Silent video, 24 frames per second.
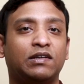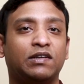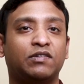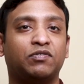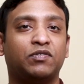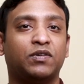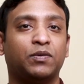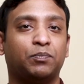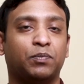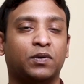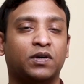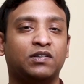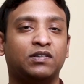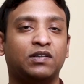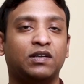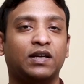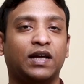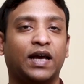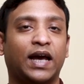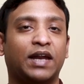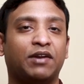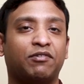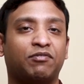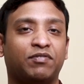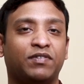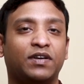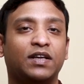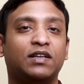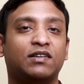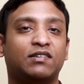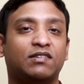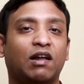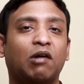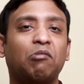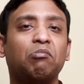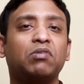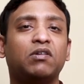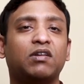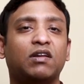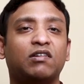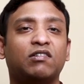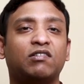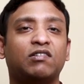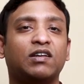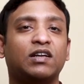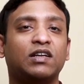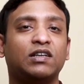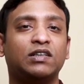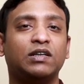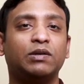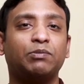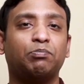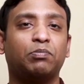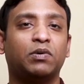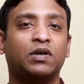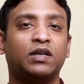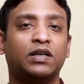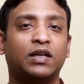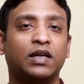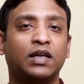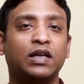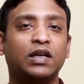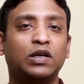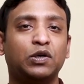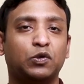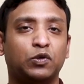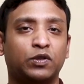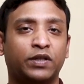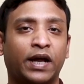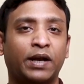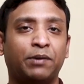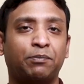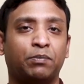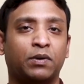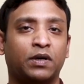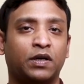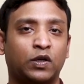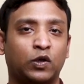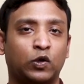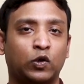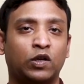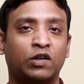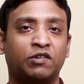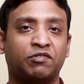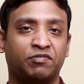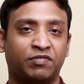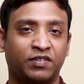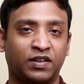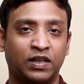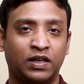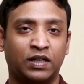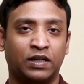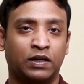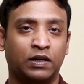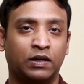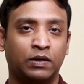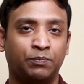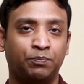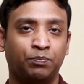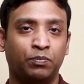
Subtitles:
if the person can feel some sensation pertaining to that particular finger,